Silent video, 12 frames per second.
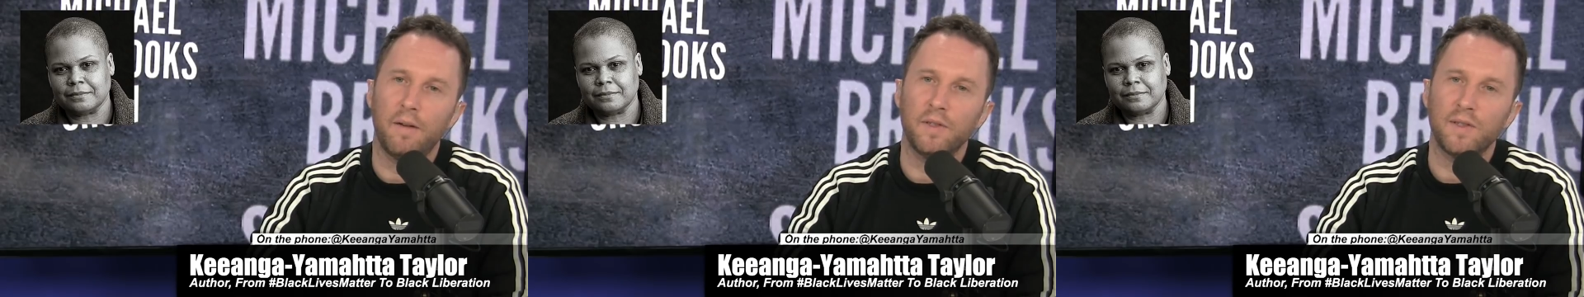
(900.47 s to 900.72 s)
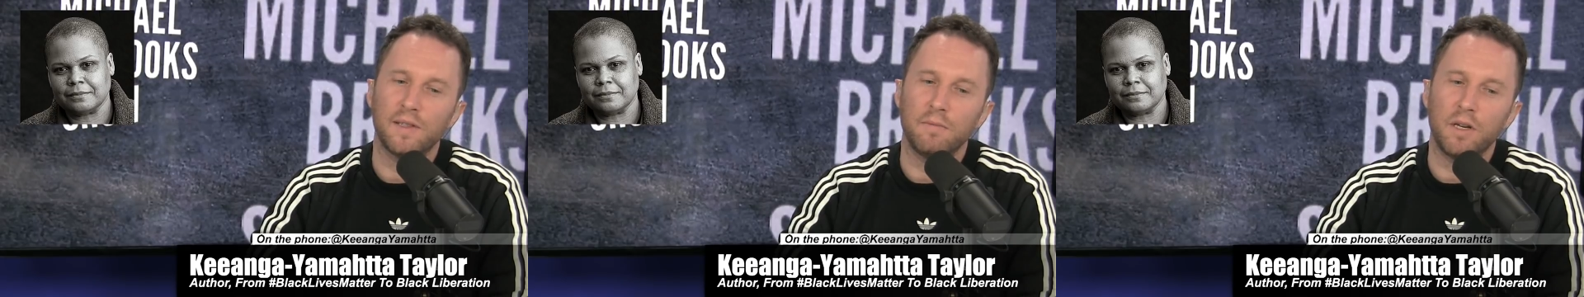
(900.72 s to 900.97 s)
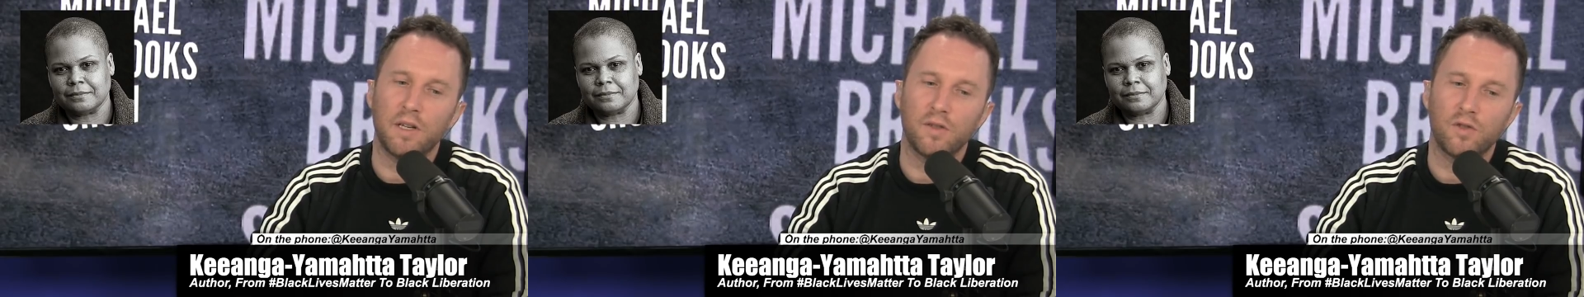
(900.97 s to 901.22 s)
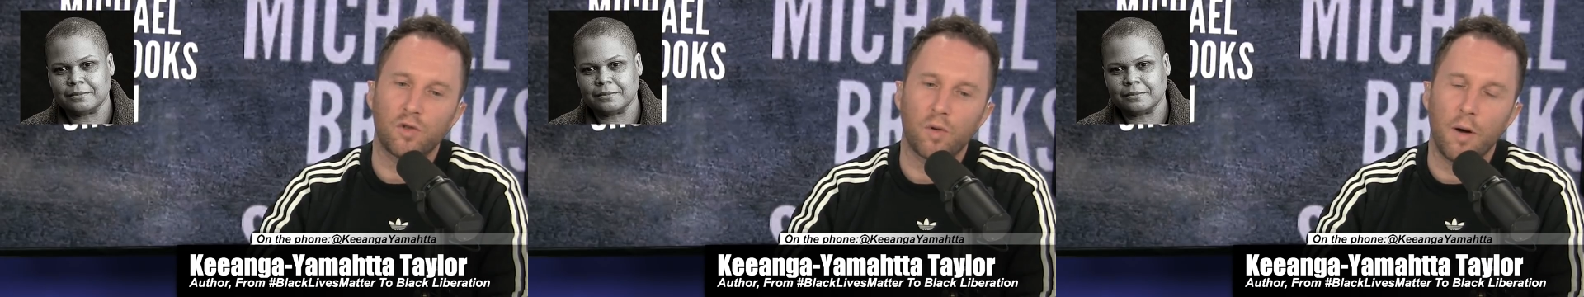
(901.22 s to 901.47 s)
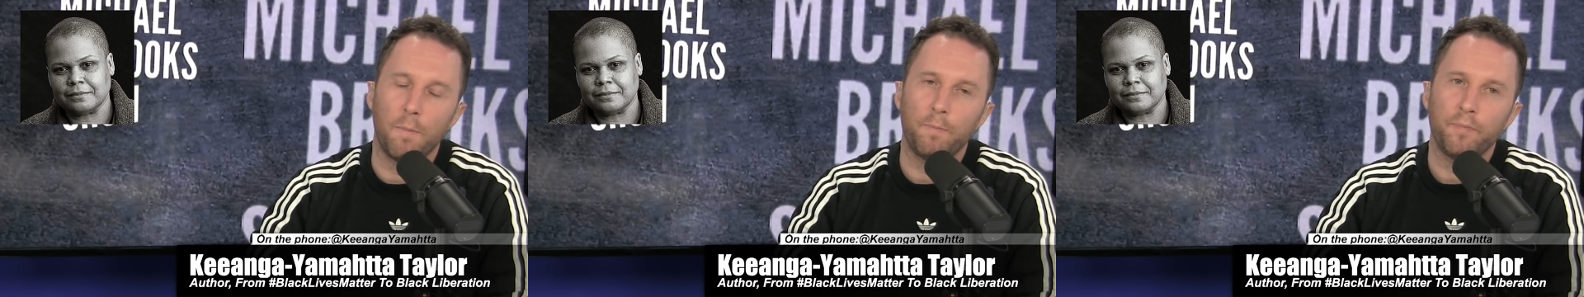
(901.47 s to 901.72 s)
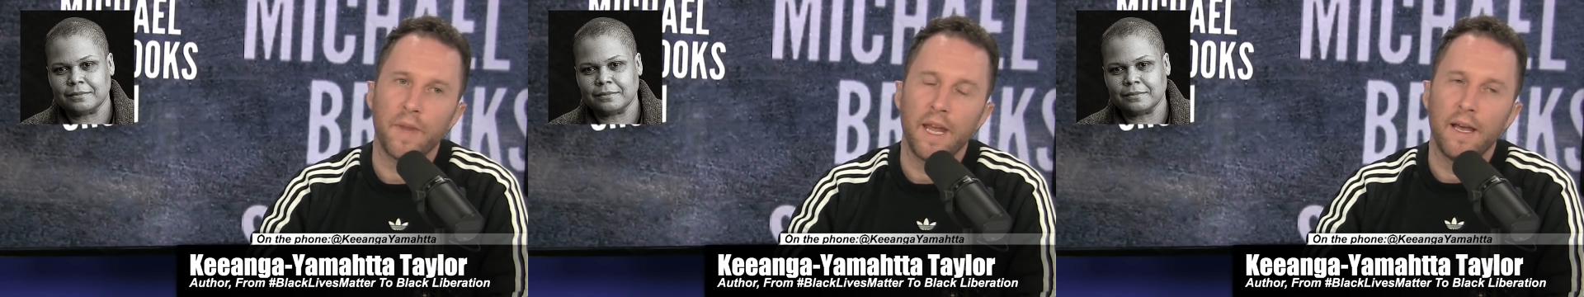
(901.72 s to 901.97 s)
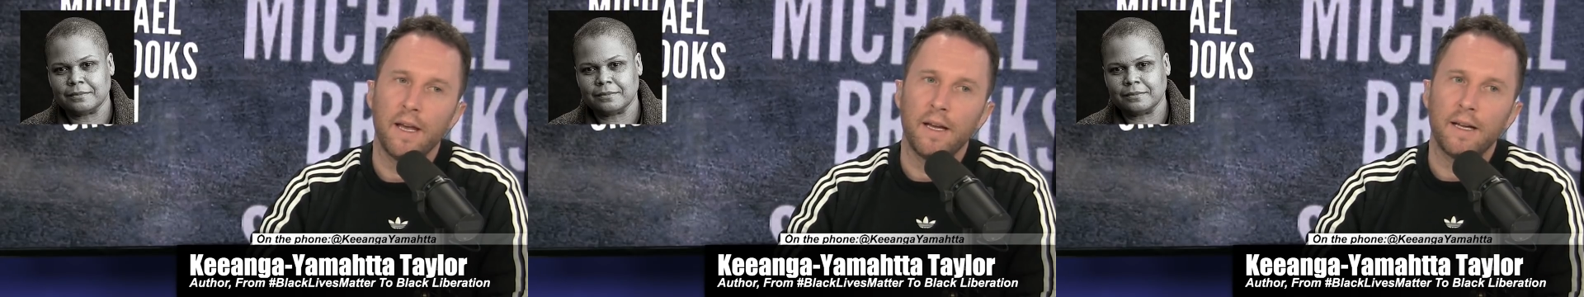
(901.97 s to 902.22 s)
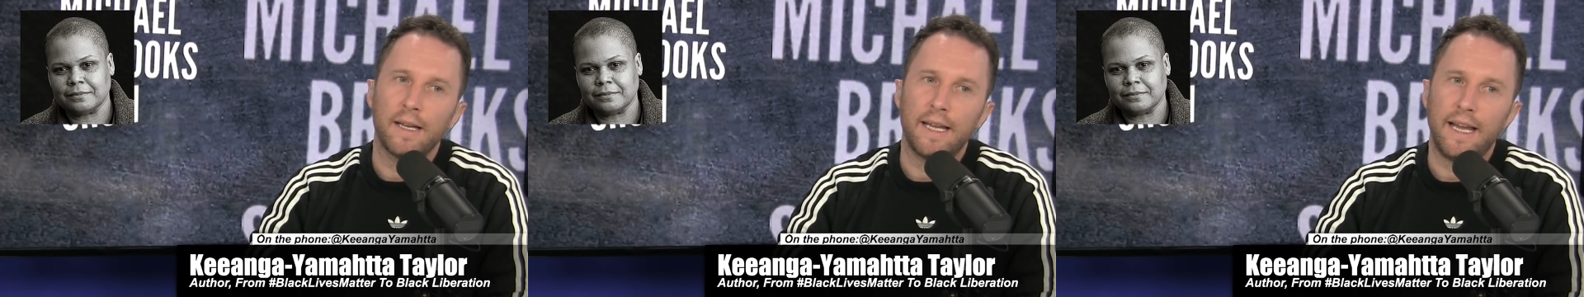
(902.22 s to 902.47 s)
Speaker 1: obviously, because Trump
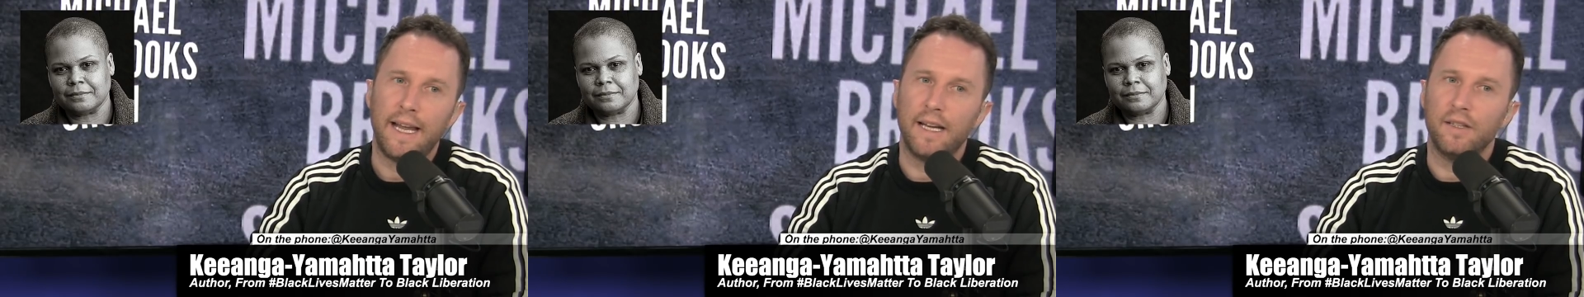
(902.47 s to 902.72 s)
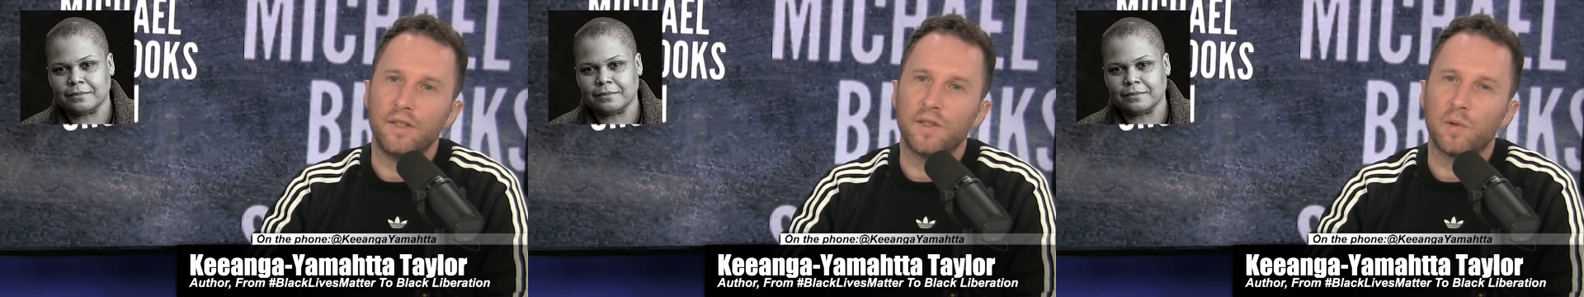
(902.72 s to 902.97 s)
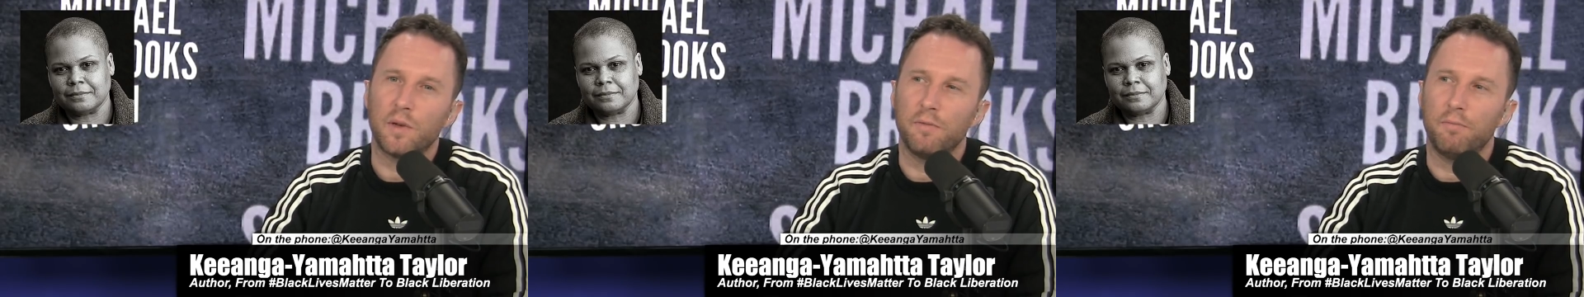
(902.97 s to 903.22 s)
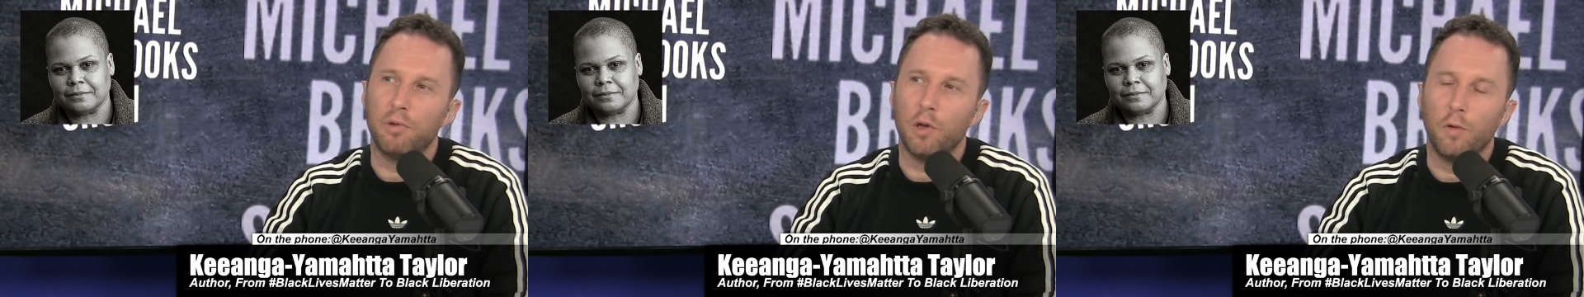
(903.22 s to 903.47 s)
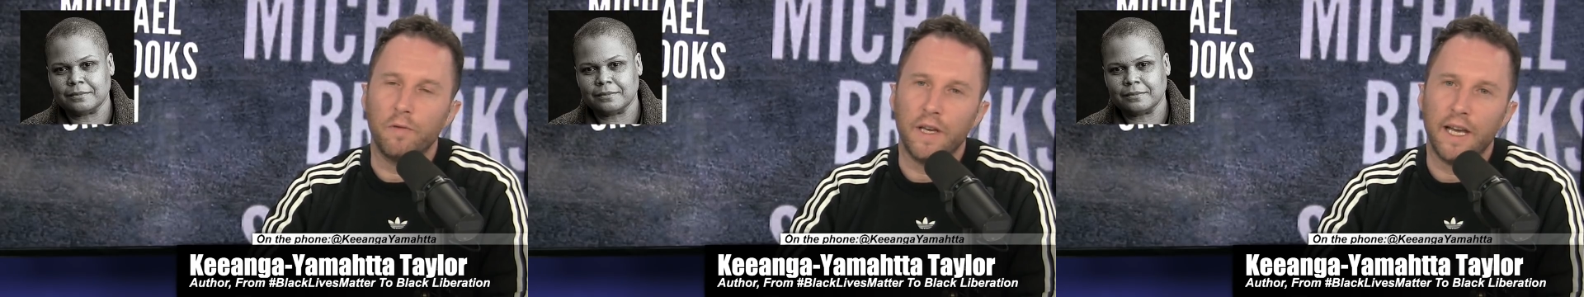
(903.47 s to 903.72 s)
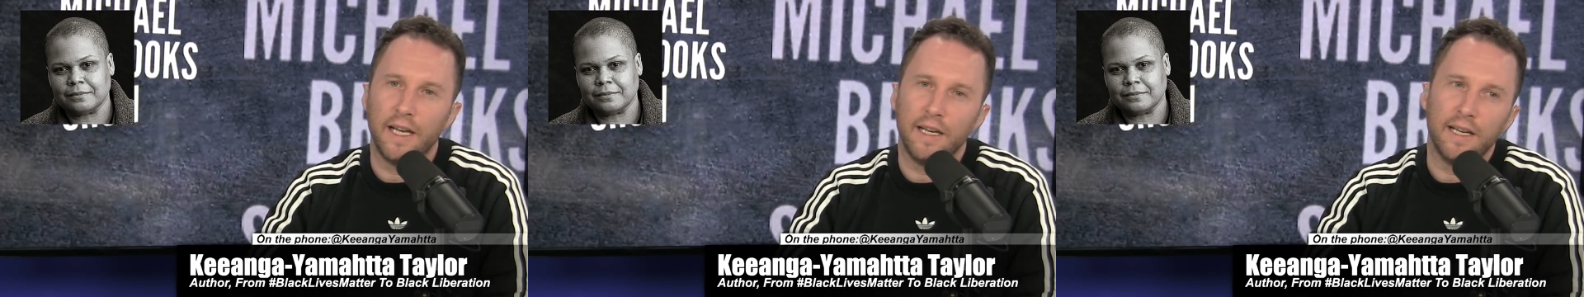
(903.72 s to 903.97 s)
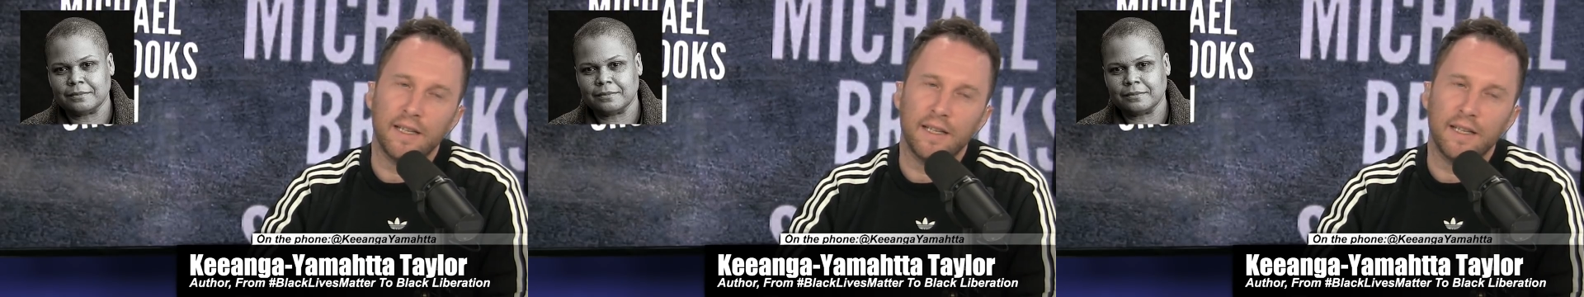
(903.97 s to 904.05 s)
can't just sort of bloviate.